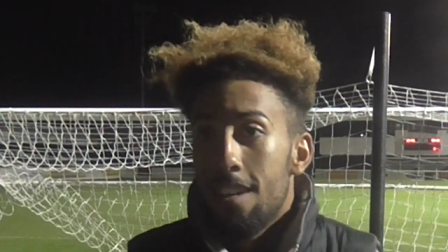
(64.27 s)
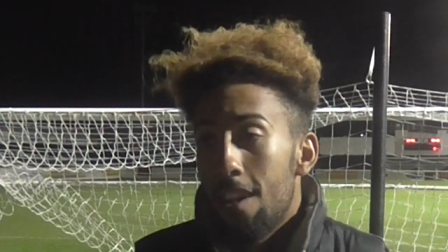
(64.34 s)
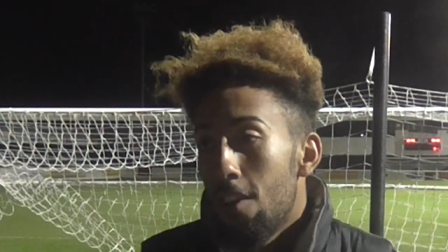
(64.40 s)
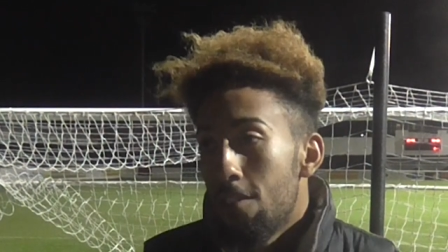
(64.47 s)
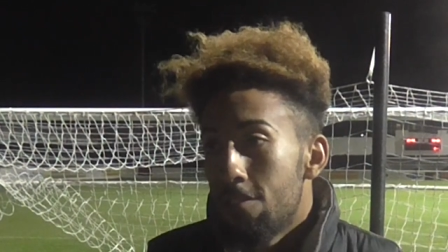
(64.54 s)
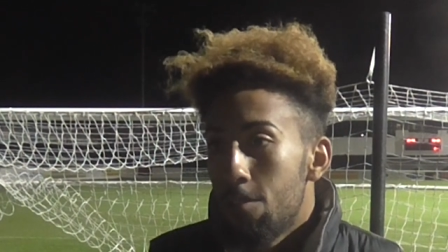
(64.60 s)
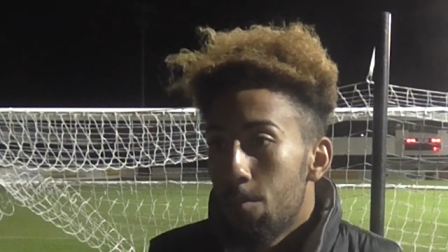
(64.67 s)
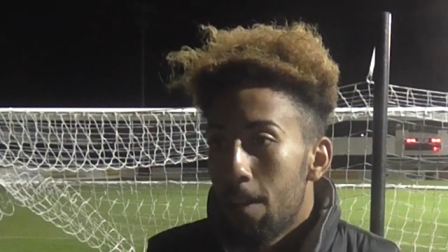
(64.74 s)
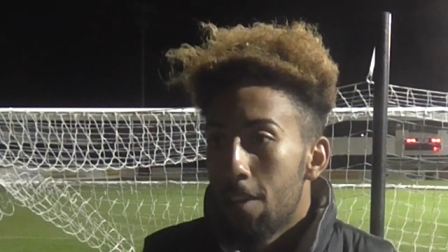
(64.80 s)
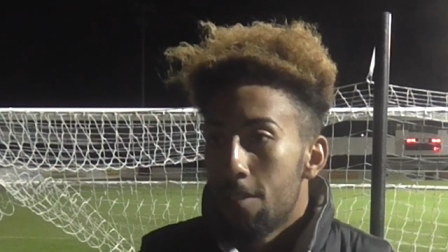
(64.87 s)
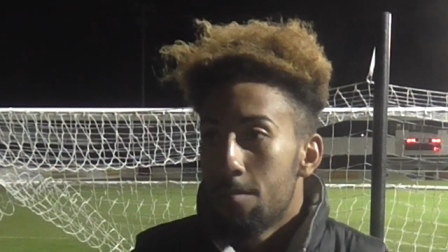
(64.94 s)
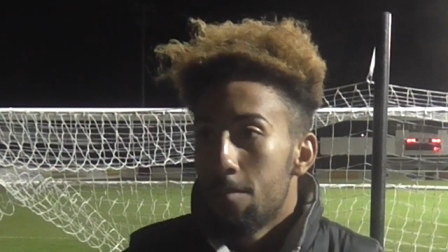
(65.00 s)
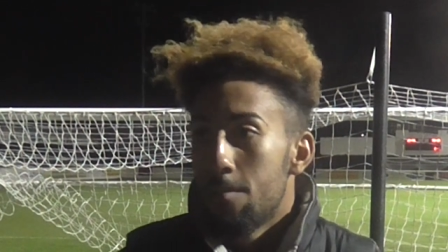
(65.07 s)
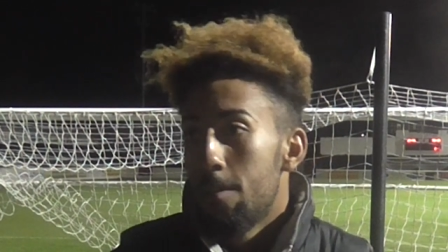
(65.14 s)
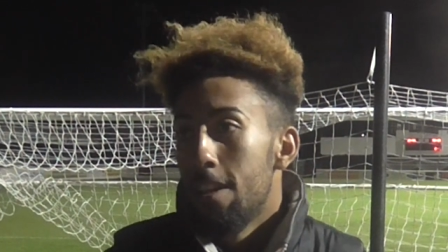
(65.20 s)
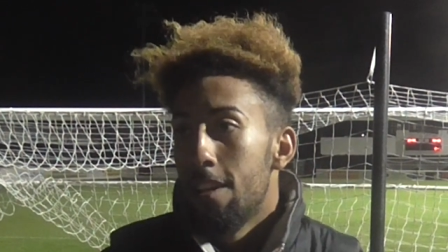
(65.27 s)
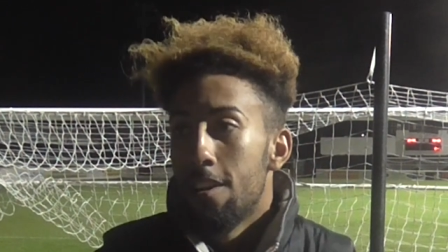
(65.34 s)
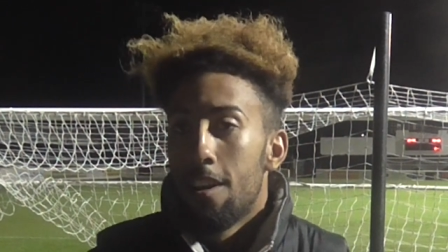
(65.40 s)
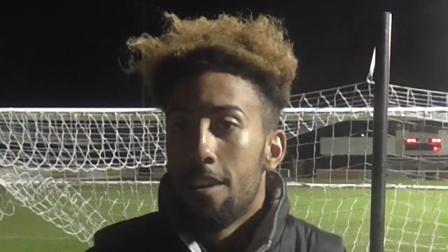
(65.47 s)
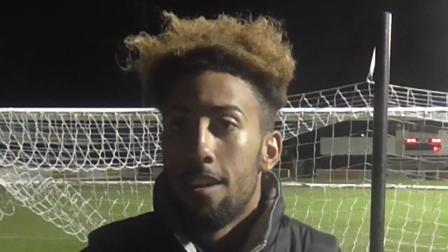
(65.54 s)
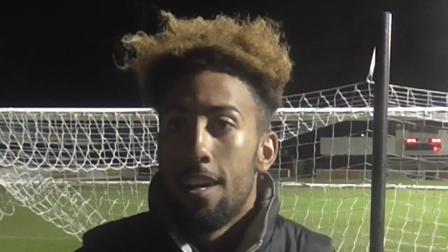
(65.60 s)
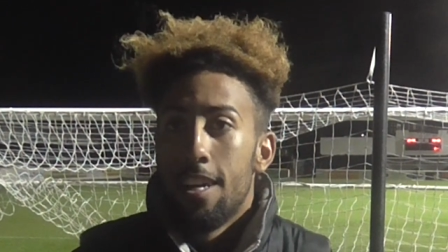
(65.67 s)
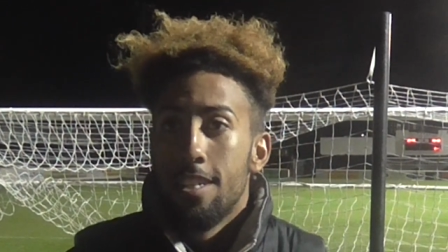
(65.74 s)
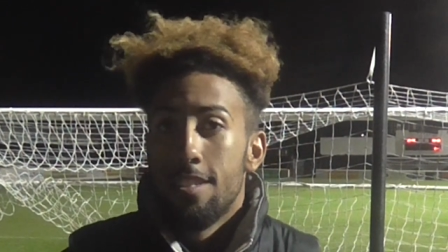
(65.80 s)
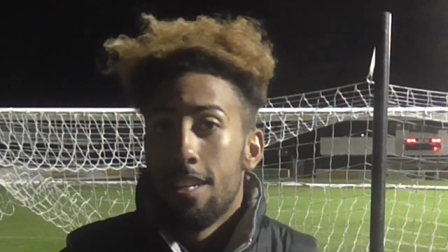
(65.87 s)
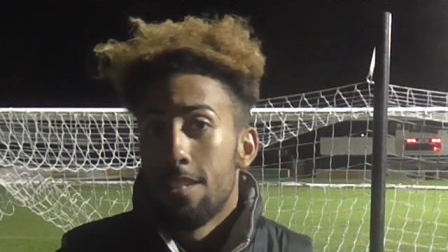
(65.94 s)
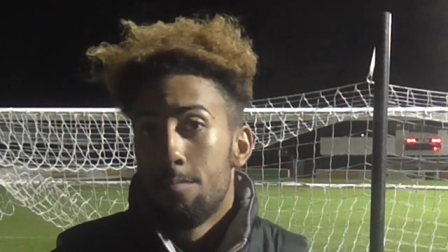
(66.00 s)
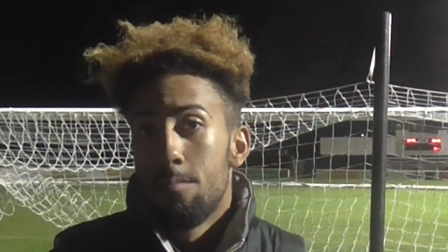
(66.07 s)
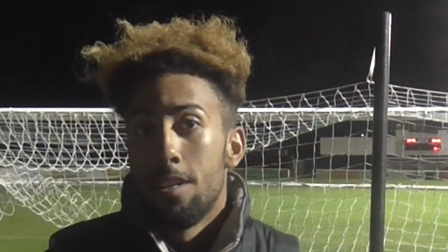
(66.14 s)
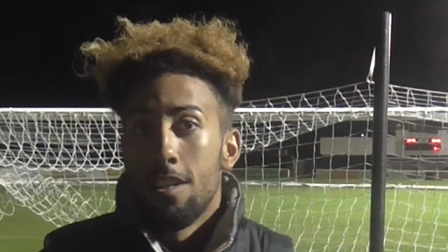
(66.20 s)
And obviously, when I was playing in the 19s,
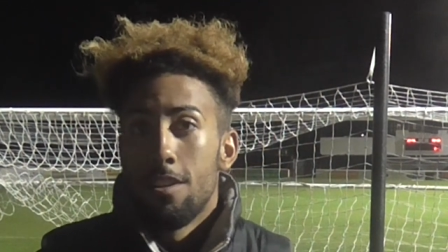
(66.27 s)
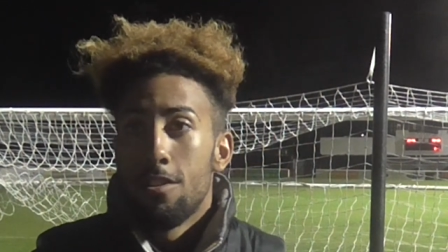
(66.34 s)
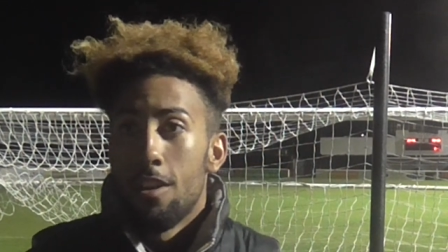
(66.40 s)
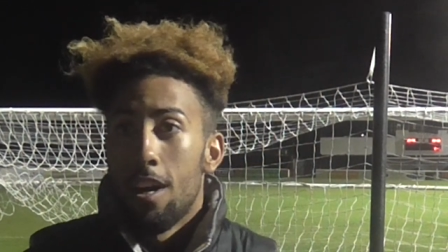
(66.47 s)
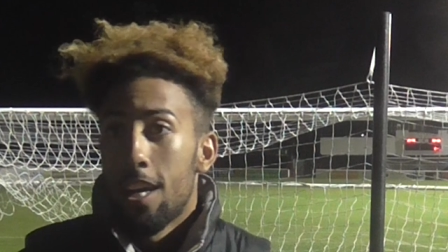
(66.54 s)
that's me.